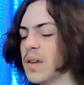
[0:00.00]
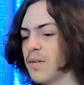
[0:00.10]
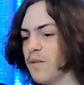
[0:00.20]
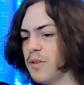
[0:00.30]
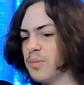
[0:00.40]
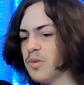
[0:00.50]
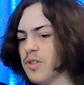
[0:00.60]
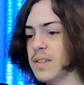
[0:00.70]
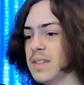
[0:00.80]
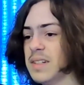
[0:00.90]
Furthermore,
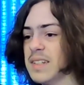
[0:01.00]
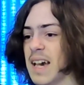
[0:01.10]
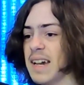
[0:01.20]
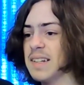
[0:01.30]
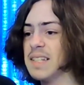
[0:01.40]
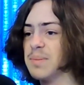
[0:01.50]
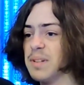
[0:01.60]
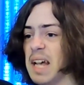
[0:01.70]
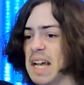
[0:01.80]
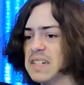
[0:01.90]
the antagonist would
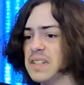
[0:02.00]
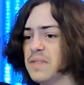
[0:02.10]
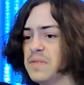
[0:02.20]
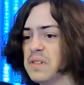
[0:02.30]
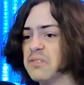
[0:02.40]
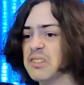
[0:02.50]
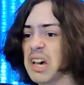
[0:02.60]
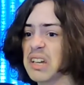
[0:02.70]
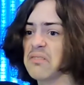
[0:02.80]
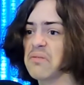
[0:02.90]
actually feel
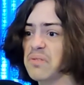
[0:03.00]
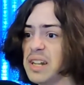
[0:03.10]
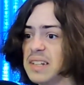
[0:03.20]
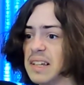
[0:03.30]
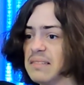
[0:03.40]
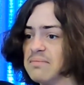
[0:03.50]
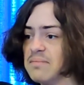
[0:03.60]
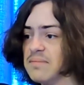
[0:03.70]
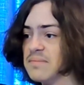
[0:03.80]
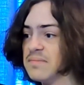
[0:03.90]
kind of threatening,
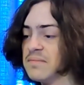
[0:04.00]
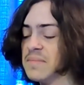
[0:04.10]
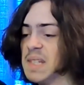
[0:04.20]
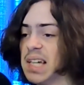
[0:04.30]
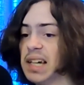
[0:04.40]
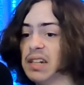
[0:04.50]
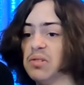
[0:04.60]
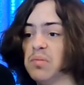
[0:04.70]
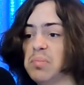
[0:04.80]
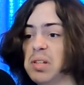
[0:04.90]
and it
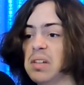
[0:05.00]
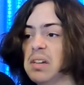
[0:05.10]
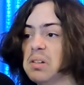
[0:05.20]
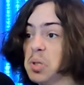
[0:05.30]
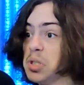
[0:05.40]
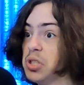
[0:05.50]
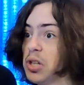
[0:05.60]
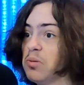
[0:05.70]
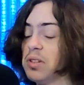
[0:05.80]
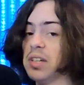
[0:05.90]
would be
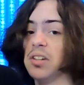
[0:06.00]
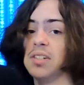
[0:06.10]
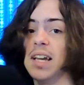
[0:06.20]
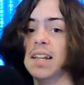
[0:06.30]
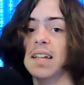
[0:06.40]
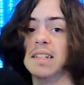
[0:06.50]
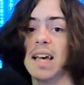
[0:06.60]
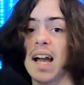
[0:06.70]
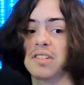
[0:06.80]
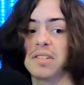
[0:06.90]
genuinely entertaining to
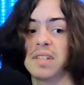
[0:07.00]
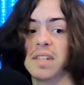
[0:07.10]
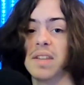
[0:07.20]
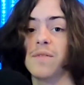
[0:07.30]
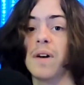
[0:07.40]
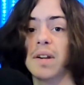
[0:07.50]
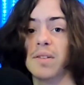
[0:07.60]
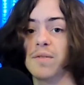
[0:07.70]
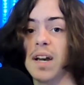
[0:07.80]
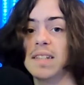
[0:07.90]
actually see the final
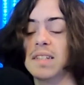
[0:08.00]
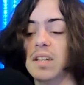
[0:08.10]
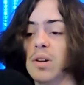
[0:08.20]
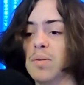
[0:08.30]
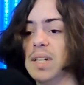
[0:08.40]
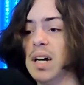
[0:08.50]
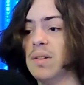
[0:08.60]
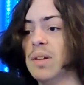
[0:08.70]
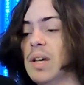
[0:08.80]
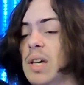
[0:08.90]
fight scene go down
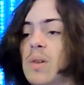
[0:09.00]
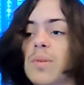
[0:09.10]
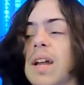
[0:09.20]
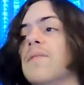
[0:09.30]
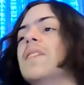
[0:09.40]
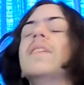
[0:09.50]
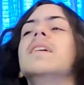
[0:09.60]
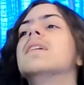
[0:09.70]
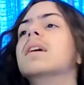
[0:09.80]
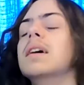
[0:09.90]
when
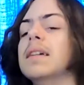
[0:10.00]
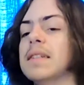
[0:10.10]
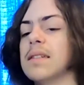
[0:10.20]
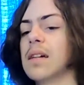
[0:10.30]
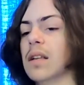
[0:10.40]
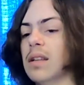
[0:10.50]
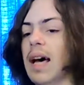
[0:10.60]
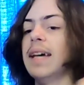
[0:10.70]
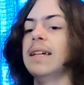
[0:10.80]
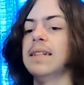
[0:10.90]
everything is
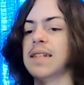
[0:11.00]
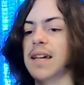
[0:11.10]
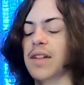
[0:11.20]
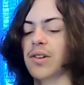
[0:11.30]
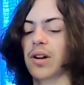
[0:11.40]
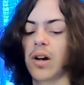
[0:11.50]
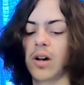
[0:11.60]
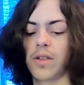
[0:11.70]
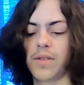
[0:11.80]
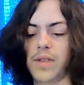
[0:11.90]
colliding together.
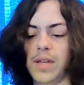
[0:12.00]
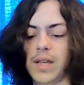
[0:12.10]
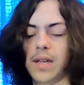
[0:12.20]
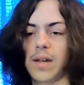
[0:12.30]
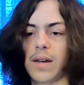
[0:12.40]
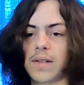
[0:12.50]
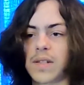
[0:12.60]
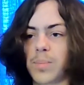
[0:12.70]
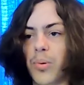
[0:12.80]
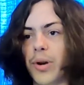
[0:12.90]
The
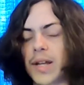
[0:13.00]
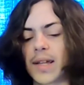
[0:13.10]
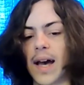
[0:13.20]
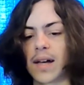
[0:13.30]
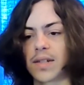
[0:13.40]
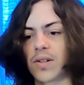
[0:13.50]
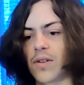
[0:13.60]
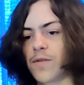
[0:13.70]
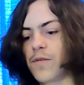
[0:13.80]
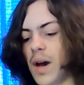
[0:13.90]
supporting cast are
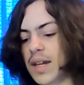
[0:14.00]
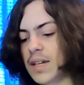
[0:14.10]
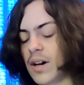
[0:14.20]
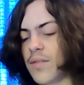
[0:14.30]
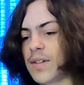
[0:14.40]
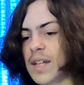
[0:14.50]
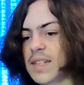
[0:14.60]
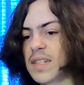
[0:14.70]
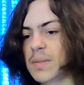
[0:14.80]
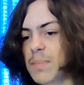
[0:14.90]
fighting off against
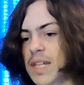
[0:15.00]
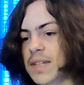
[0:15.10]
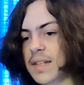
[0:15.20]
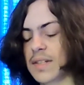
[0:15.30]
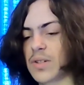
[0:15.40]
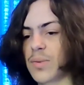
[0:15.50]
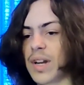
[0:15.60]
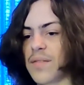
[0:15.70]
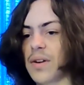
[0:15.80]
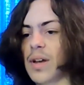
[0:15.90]
the minions or
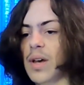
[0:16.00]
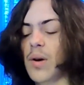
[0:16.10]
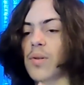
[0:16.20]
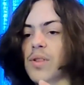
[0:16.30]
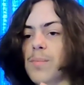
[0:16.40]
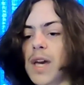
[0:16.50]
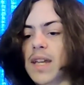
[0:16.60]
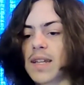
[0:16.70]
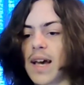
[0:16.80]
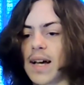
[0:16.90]
whatever, while the main
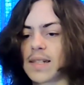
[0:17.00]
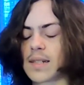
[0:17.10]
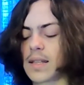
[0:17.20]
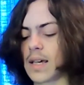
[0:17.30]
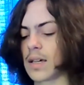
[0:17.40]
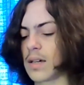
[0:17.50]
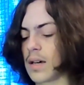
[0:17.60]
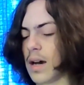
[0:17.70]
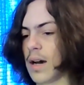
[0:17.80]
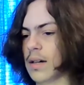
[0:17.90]
cast like
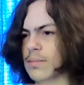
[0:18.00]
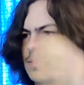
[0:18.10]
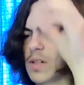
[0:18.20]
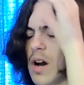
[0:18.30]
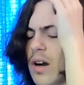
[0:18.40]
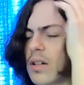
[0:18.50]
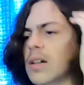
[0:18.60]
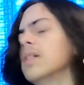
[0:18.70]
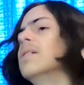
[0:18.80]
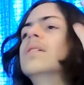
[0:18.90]

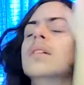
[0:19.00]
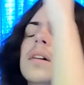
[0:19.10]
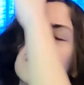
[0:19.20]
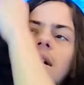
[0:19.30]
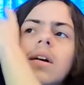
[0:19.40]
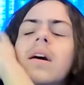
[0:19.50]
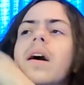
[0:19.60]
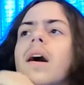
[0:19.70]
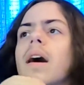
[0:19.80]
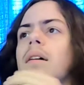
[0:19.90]
Kara,
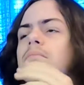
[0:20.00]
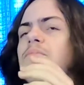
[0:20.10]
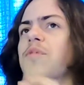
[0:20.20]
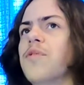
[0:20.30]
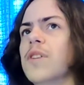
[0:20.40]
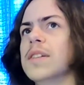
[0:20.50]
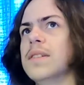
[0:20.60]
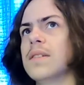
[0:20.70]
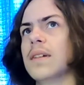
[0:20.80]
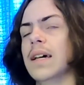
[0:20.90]

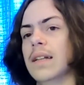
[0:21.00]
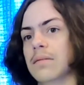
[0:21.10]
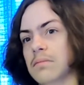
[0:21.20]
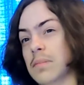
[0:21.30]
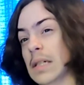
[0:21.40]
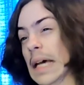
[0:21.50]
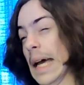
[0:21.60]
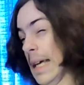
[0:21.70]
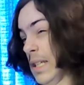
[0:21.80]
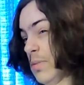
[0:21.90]
Frisk, and
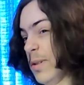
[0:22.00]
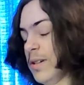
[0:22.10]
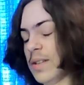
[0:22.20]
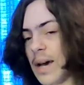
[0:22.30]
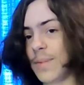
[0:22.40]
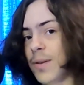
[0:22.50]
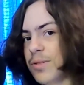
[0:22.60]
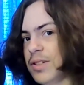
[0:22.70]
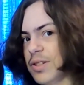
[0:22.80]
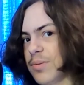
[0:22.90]
Asriel? I'm not really
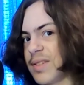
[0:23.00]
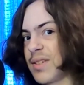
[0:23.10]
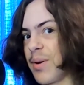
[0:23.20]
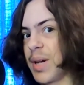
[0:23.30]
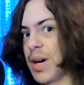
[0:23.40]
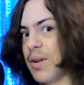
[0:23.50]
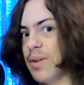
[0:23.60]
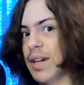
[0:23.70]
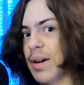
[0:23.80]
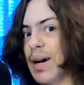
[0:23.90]
sure what's going on right
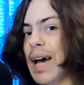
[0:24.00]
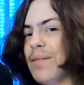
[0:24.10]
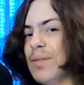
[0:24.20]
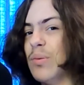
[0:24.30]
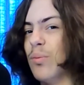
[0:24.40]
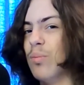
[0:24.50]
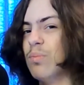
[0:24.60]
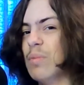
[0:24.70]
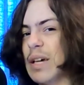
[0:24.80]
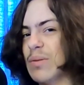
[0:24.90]
now. I haven't,
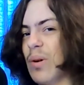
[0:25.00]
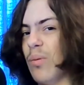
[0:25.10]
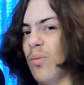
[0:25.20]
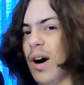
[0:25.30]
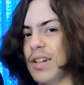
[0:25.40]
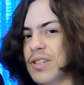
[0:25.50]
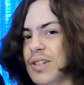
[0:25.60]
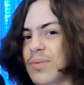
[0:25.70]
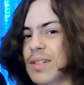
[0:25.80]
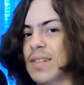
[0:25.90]
like, watched it
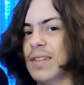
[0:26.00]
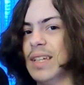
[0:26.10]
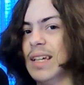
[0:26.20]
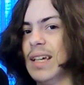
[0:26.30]
recently.